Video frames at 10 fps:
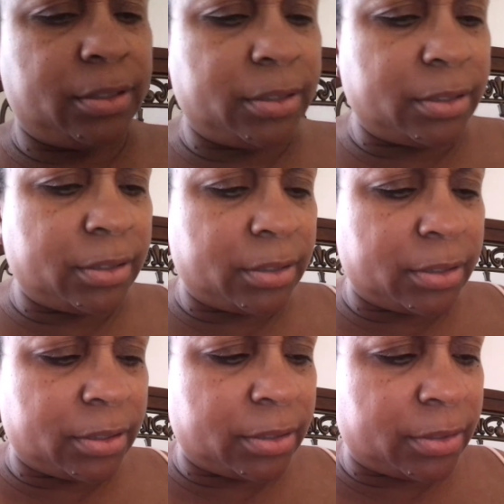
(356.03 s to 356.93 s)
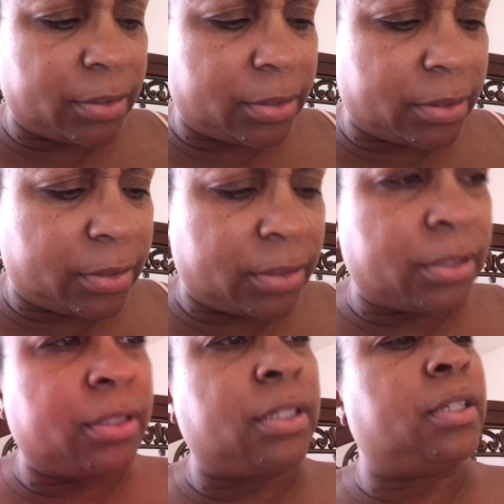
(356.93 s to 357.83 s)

[no speech]